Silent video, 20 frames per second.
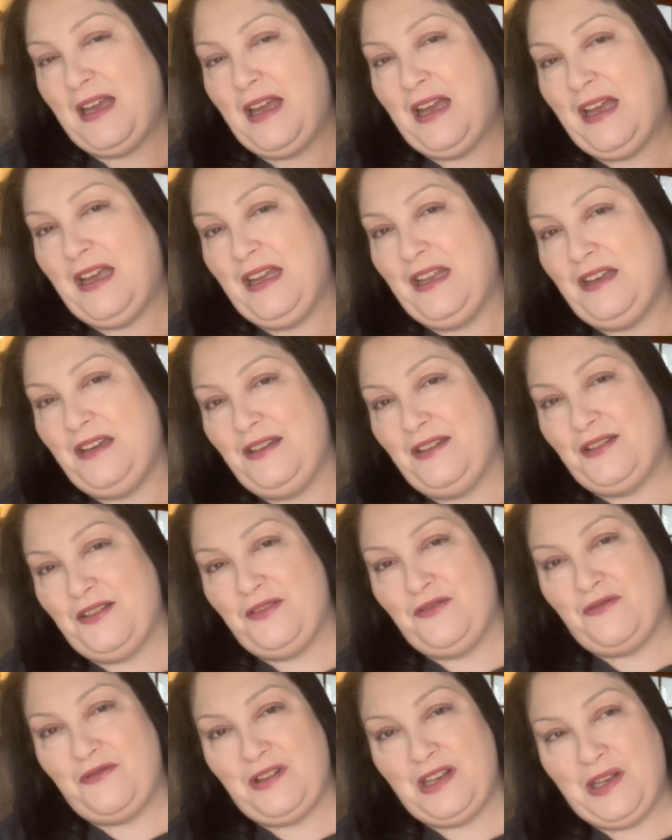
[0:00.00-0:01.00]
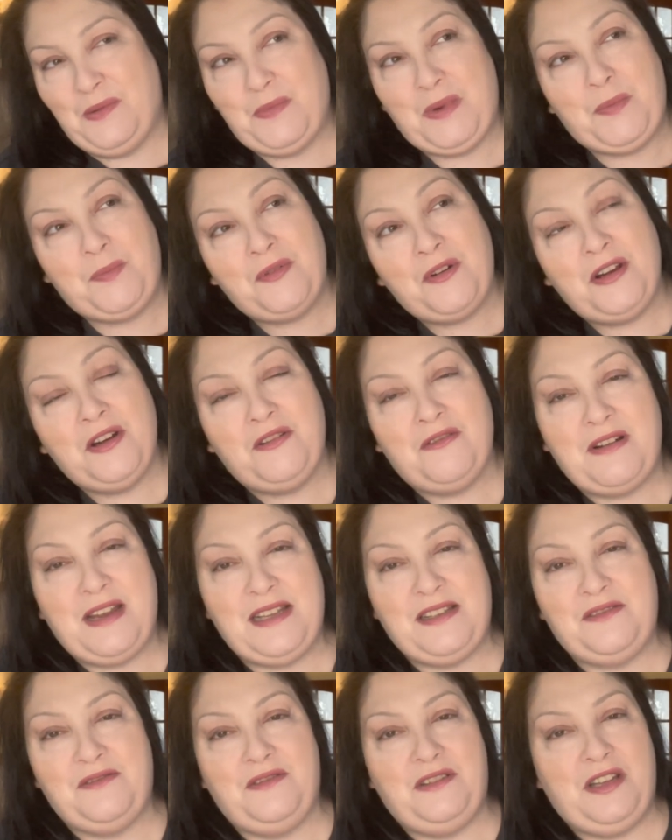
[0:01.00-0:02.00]
and not knowing my
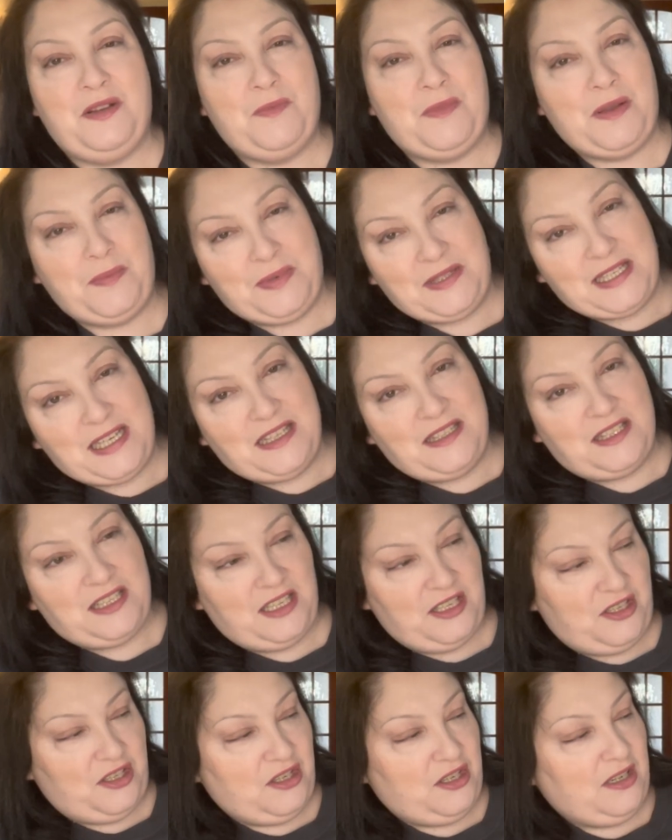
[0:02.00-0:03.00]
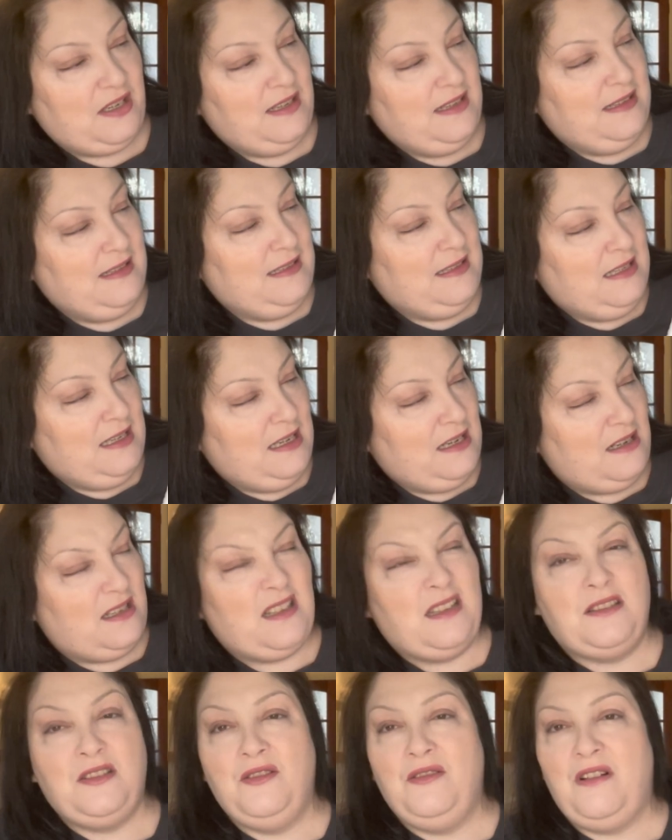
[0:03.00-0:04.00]
progress, not knowing my percentage,
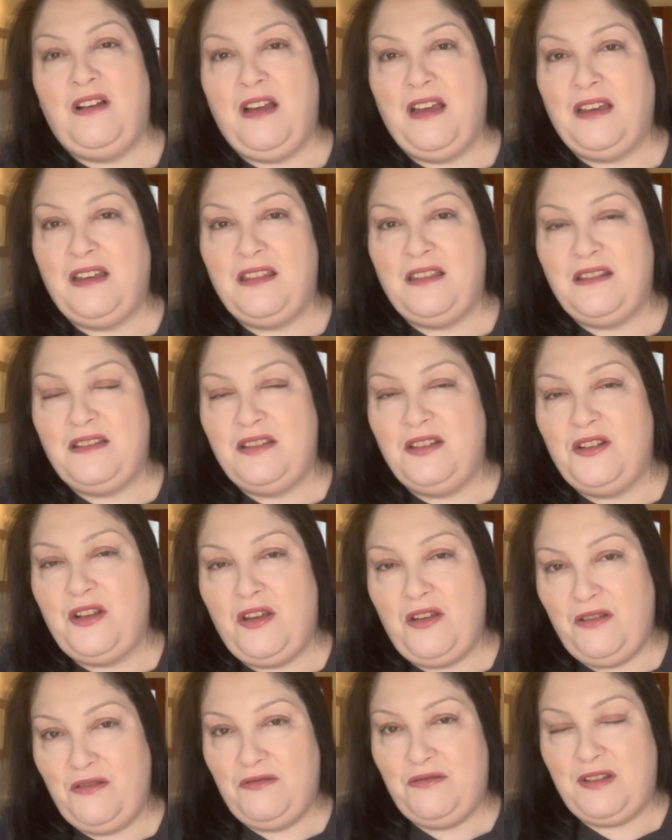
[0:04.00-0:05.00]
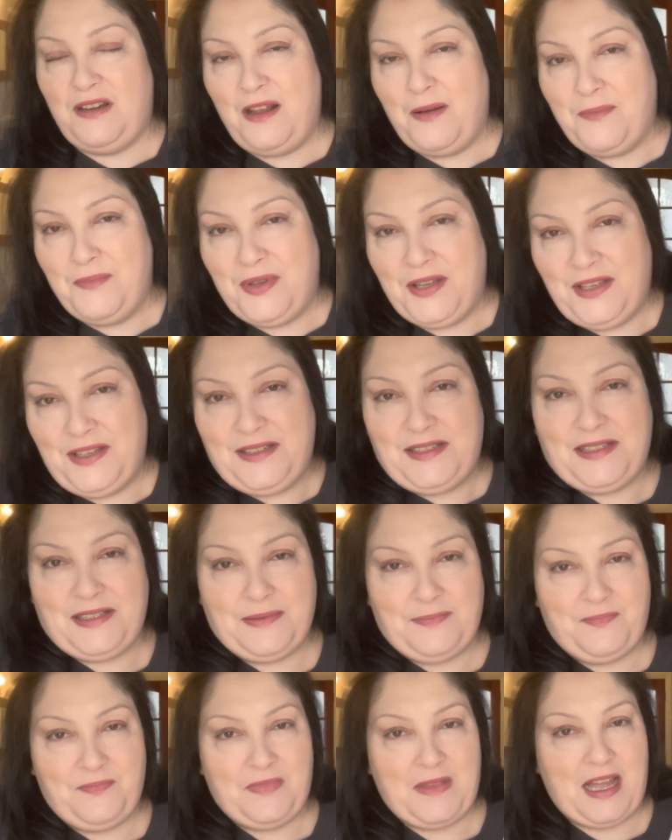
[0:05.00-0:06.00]
because I do like to know the
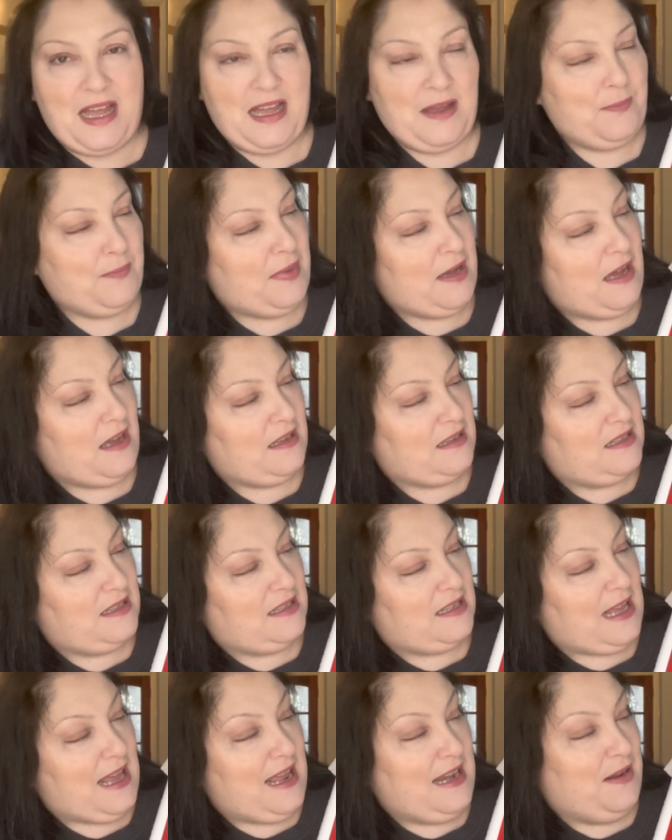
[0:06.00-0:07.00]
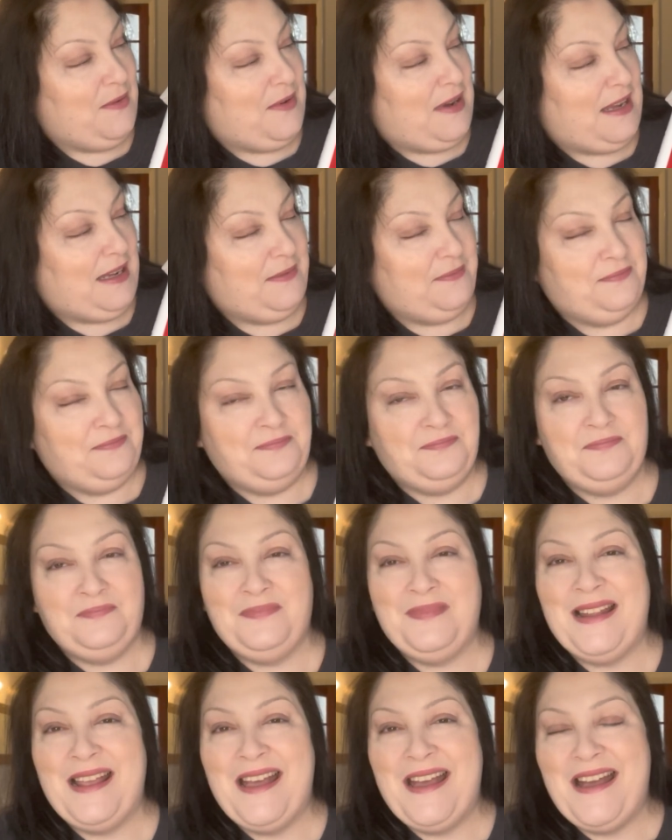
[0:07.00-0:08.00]
numbers. But anyway,
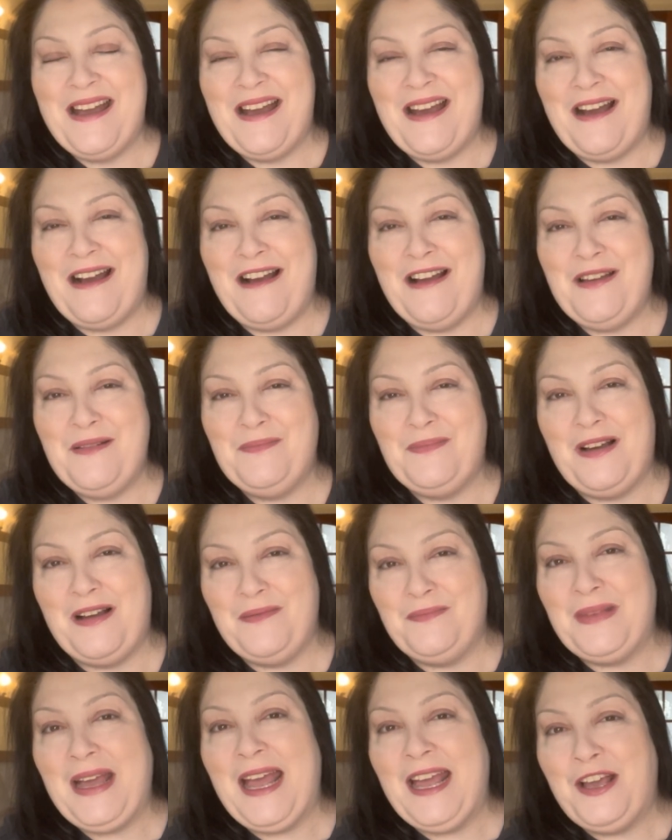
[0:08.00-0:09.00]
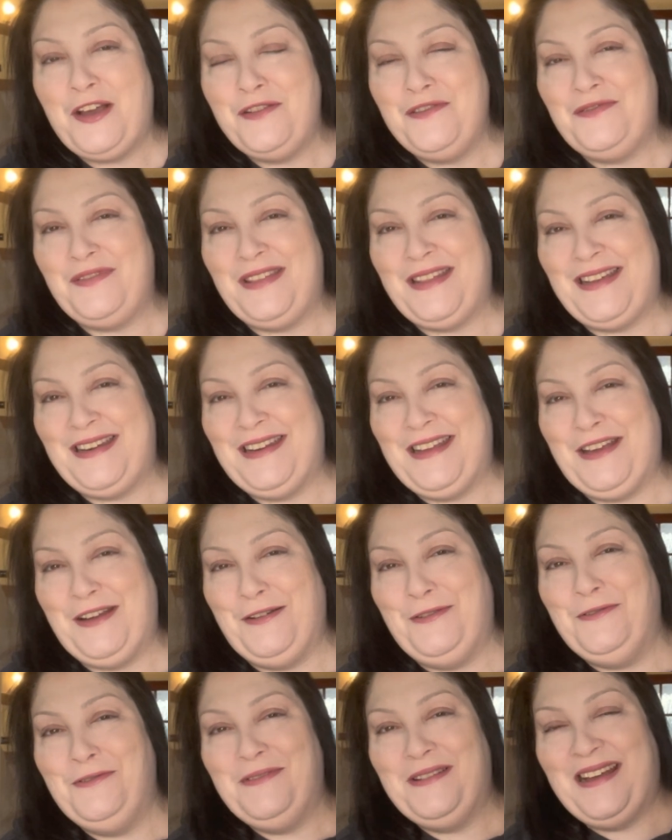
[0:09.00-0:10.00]
I'm getting over that
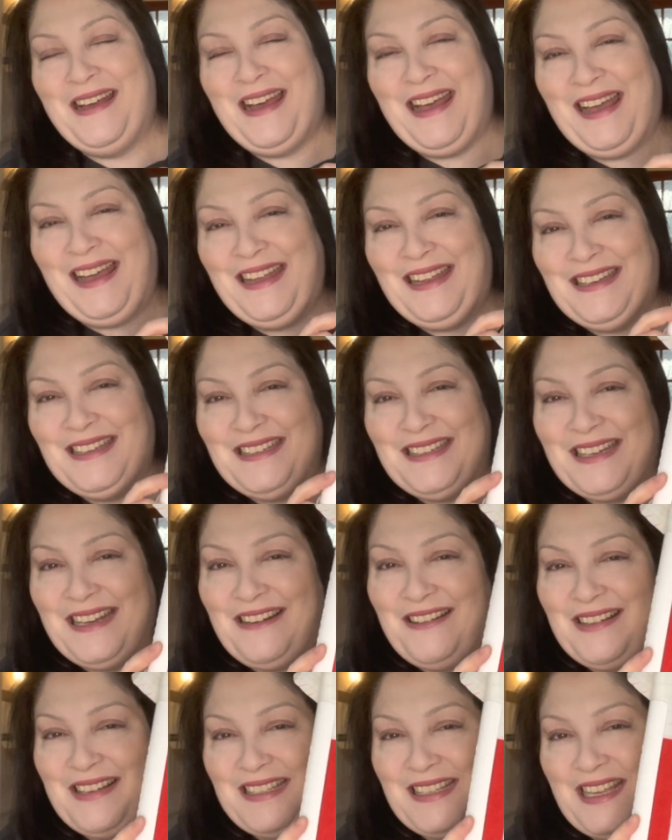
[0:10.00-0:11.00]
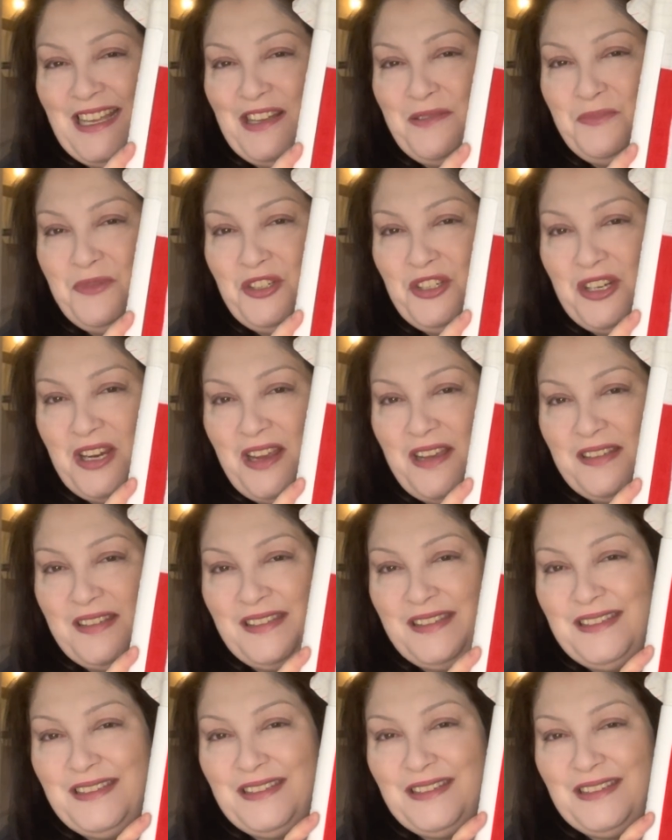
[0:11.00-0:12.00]
now, and like I say, I'm
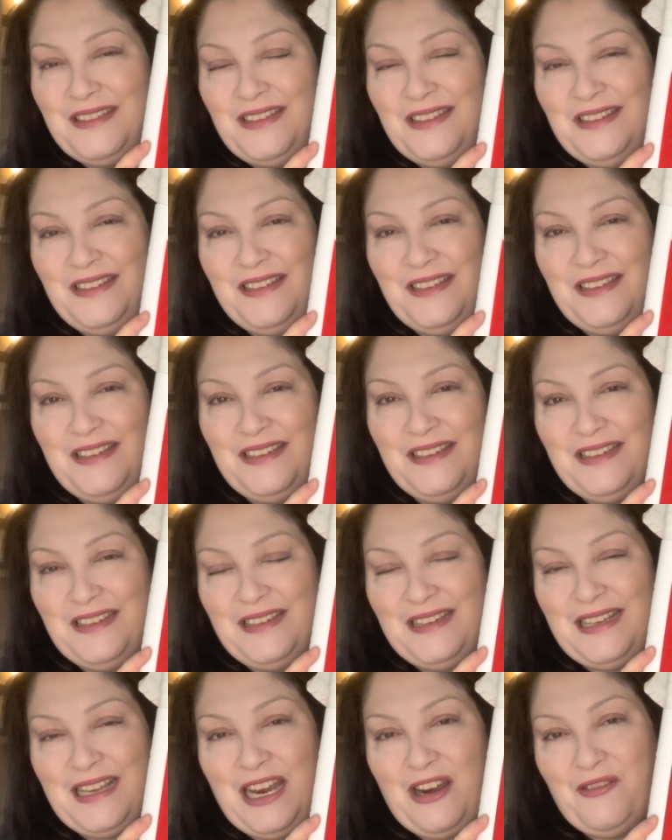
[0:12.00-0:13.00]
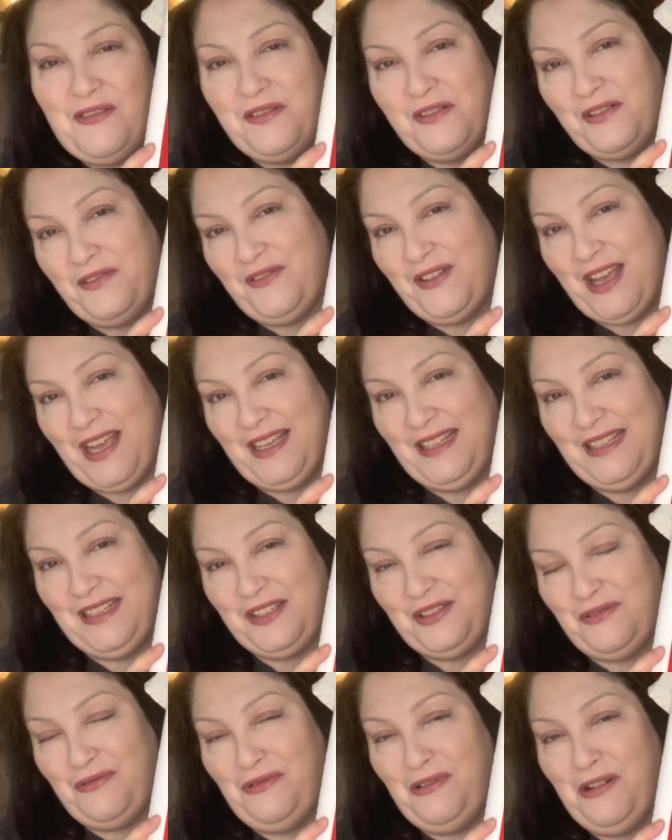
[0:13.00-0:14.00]
just gonna carry on converting
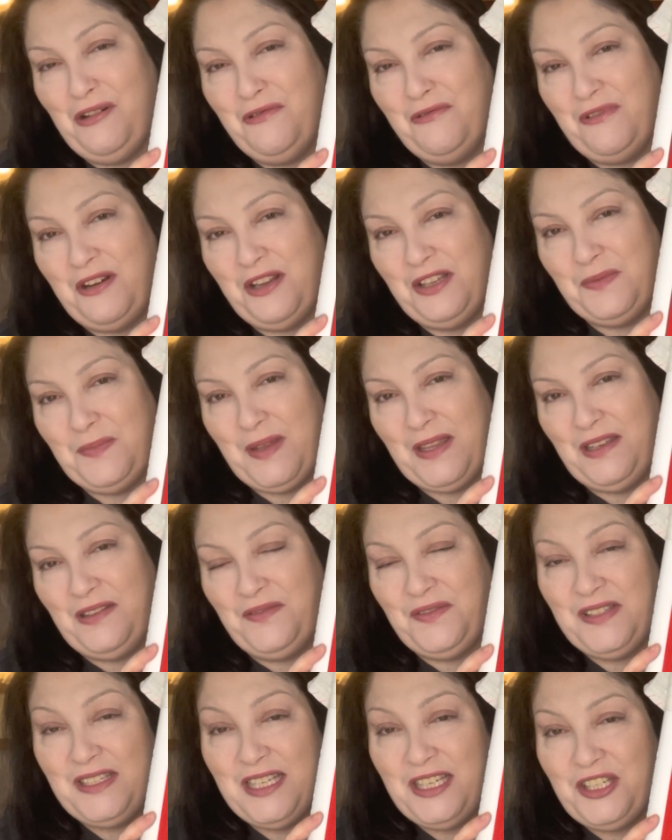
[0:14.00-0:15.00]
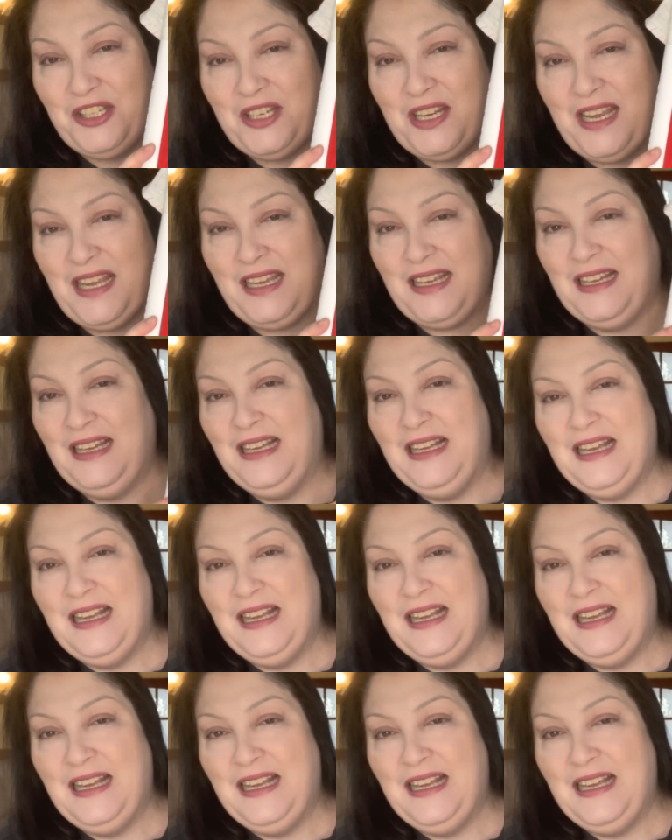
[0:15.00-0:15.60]
this to the Royal Rose method of stitching,